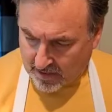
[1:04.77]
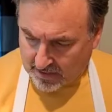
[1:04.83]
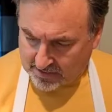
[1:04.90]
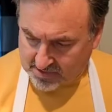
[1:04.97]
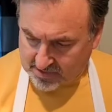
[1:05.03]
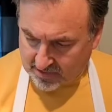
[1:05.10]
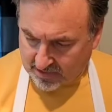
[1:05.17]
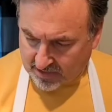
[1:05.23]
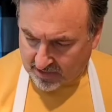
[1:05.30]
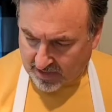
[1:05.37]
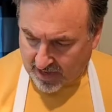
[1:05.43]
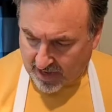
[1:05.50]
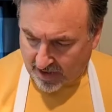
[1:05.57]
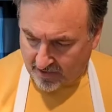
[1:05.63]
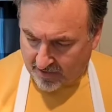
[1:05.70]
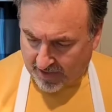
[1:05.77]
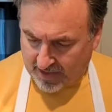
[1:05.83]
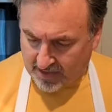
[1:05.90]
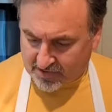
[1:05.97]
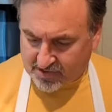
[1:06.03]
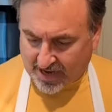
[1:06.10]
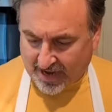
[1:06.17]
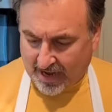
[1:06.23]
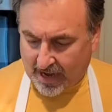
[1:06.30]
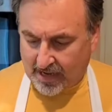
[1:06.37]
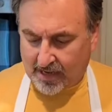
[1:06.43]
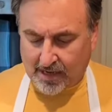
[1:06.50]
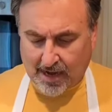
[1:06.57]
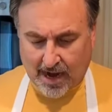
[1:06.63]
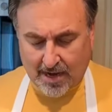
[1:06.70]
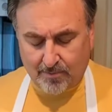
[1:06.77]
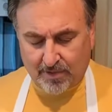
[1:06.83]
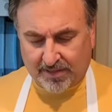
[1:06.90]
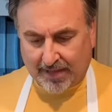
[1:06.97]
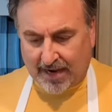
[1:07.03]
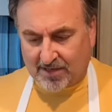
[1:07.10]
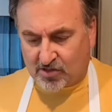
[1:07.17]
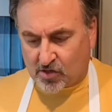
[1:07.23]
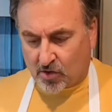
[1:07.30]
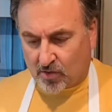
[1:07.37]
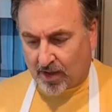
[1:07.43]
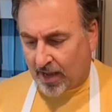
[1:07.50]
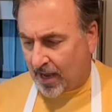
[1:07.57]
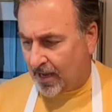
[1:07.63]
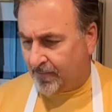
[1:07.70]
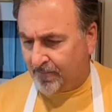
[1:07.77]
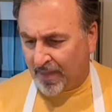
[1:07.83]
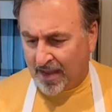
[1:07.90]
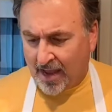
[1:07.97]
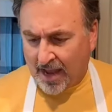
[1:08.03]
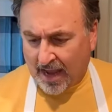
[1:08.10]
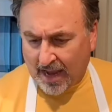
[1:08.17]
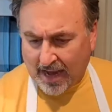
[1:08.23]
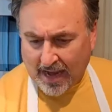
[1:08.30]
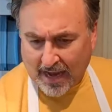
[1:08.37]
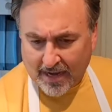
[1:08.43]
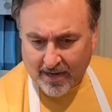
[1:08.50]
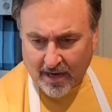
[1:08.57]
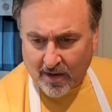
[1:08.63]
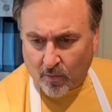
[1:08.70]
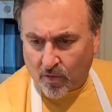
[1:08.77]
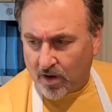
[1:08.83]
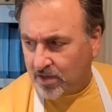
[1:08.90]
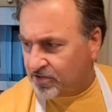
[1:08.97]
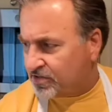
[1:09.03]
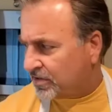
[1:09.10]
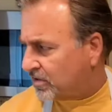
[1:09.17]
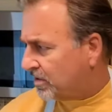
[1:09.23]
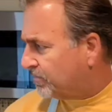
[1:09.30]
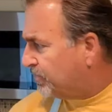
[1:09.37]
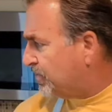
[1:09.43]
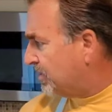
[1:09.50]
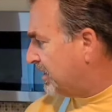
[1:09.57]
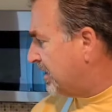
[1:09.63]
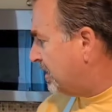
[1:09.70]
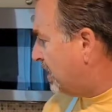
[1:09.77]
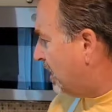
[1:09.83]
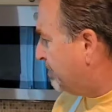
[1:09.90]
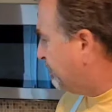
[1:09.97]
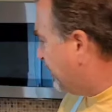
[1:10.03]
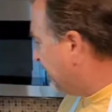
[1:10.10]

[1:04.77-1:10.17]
It's a little higher than that. It's at 89, but that's okay. And we're also going to put in a